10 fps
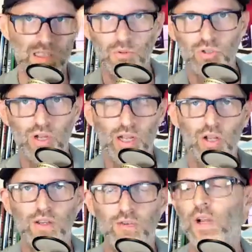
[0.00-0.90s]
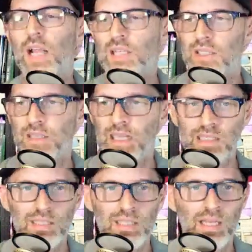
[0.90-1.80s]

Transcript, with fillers: They were trying all different kinds of things.